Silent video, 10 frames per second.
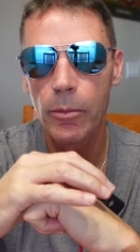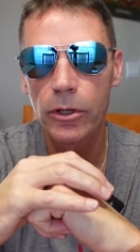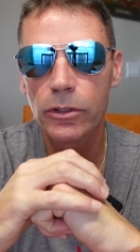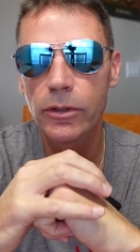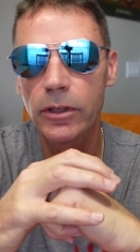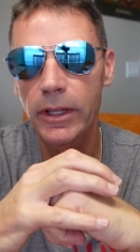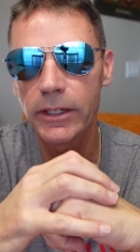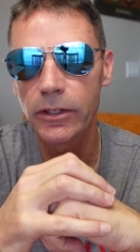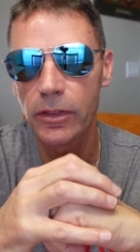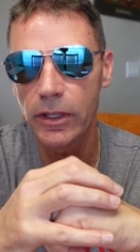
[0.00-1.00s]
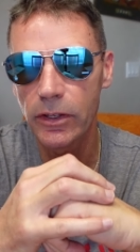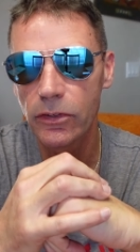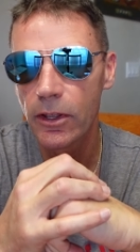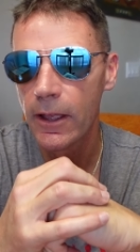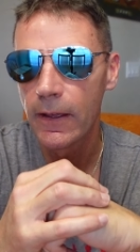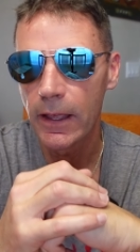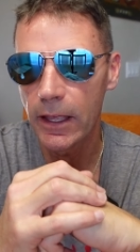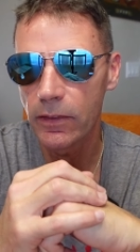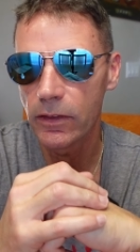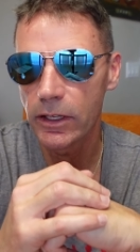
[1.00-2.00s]
I'll include the link to these
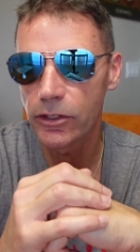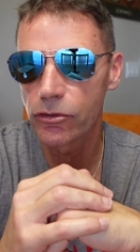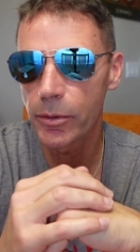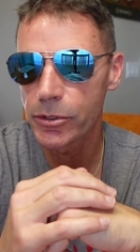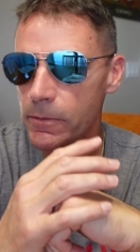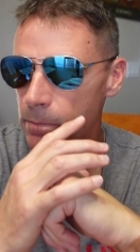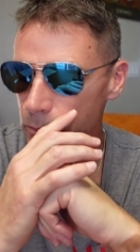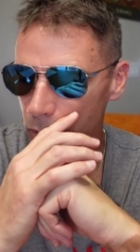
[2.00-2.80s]
in the description.